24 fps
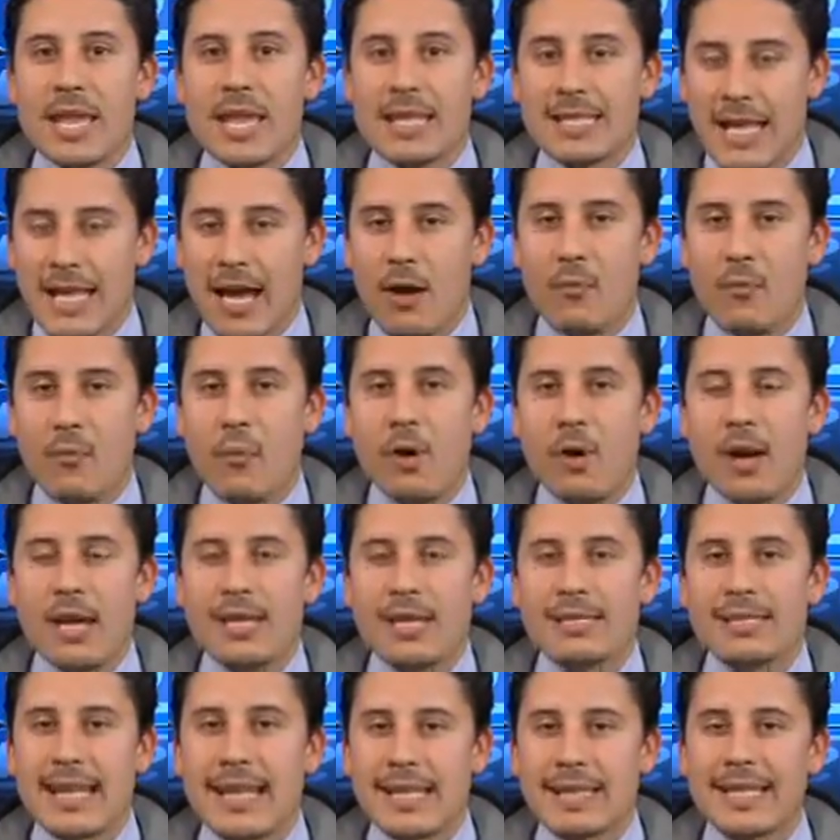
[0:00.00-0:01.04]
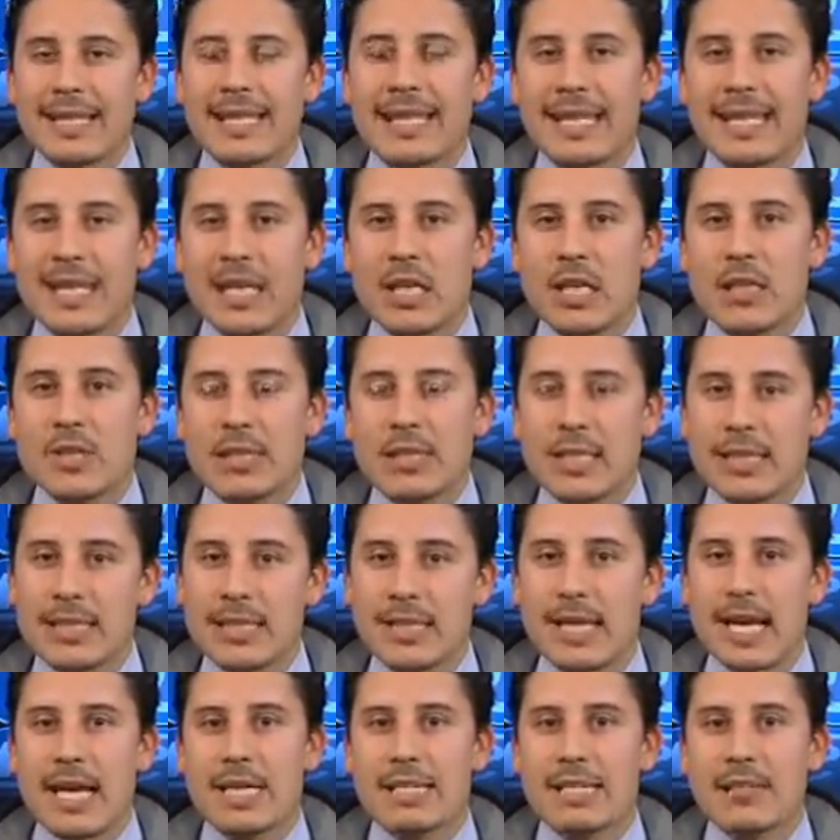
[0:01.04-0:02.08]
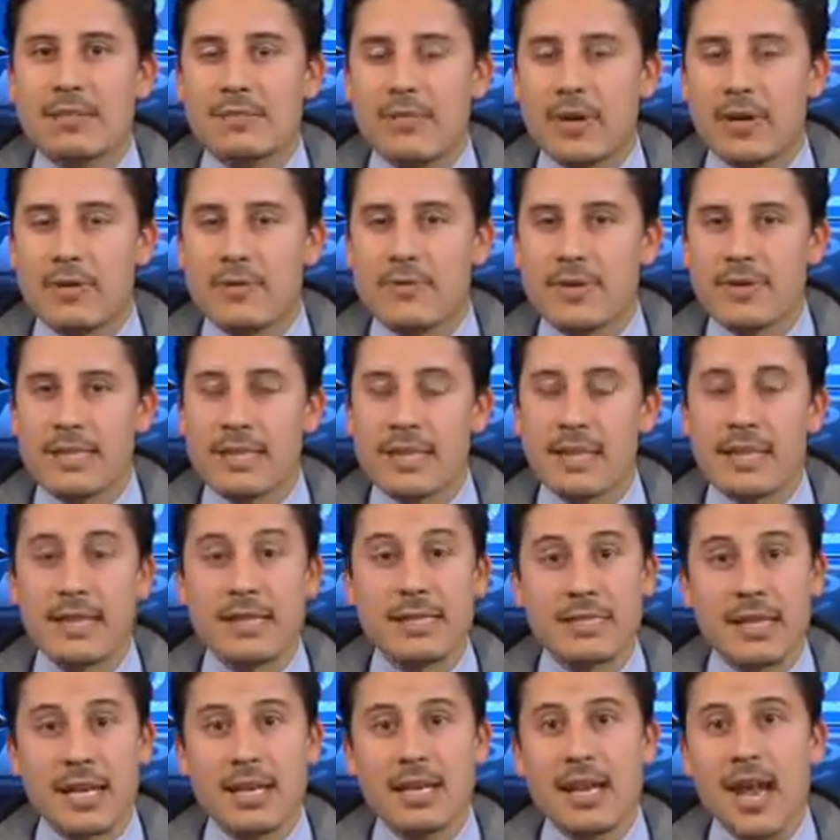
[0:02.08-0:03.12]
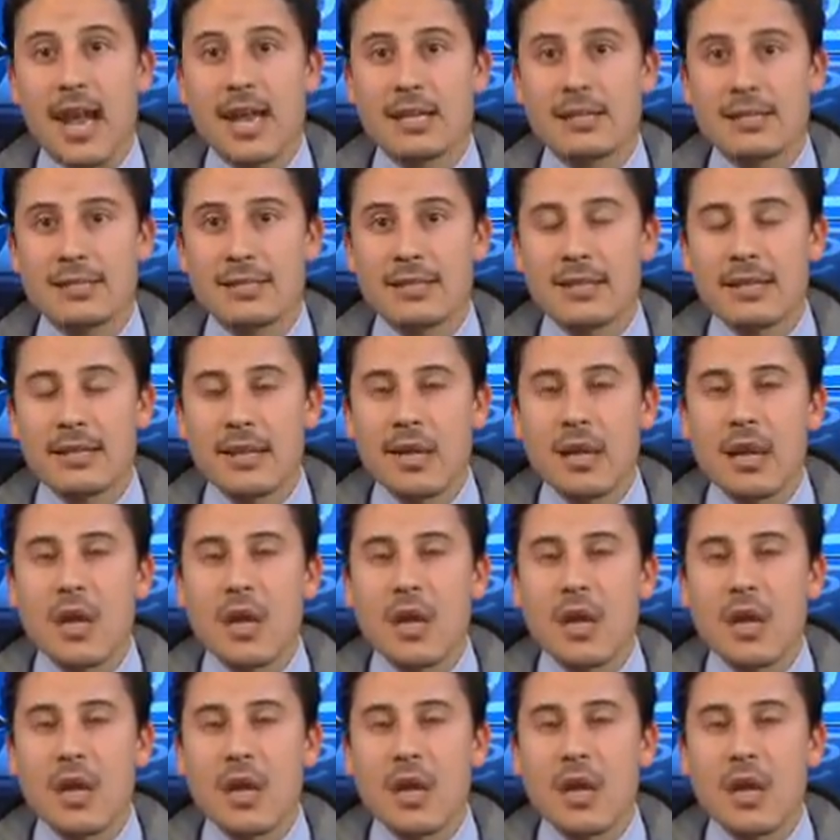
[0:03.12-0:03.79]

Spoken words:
is that the key to success in fundraising? He said, yes.